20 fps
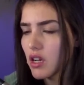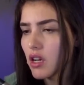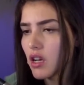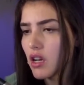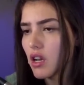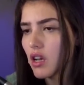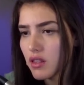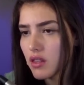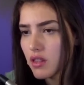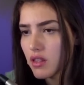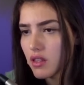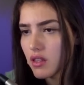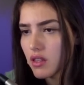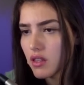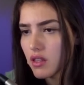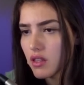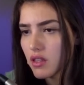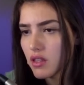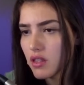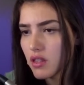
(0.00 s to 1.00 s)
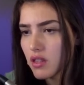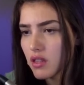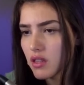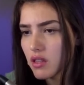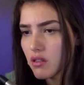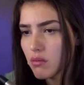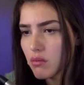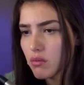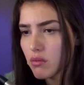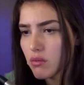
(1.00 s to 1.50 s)

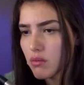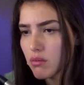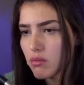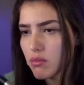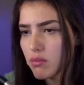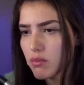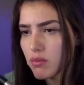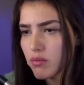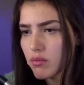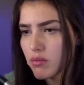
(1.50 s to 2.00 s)
No one is speaking in this clip.